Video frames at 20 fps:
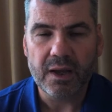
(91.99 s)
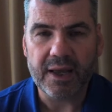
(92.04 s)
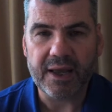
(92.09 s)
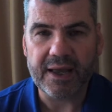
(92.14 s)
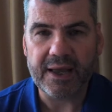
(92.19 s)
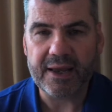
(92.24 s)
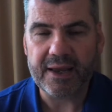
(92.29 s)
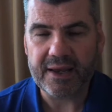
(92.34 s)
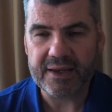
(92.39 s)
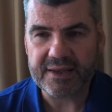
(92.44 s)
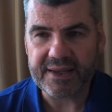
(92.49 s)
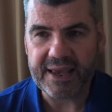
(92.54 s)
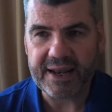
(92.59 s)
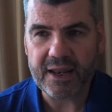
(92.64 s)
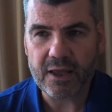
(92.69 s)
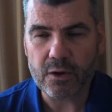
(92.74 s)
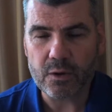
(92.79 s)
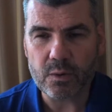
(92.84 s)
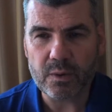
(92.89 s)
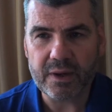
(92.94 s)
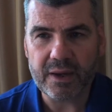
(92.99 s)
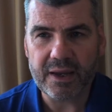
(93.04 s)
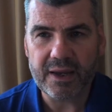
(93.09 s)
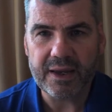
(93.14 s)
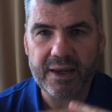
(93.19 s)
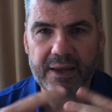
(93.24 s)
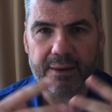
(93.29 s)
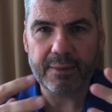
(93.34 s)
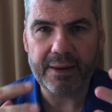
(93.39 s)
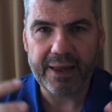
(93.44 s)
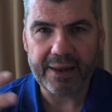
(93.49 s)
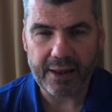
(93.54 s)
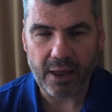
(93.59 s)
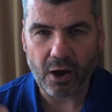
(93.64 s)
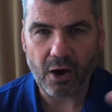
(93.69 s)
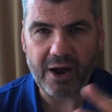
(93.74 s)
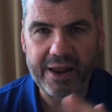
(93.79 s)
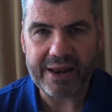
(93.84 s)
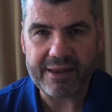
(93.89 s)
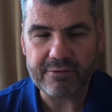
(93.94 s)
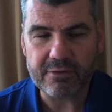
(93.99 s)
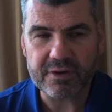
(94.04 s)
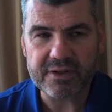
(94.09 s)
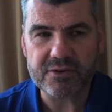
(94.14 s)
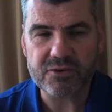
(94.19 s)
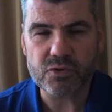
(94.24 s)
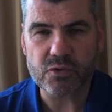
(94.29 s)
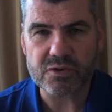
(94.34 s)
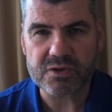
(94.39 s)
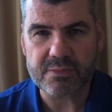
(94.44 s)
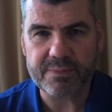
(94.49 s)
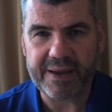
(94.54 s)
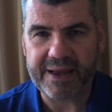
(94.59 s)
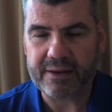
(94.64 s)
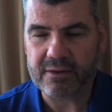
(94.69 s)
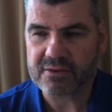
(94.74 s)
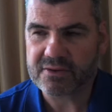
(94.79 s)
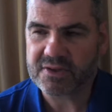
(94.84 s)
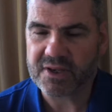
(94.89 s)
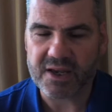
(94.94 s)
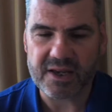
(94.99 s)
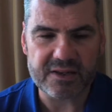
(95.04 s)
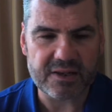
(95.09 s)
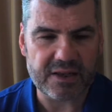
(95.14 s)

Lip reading: And yellow at a high level, it talks about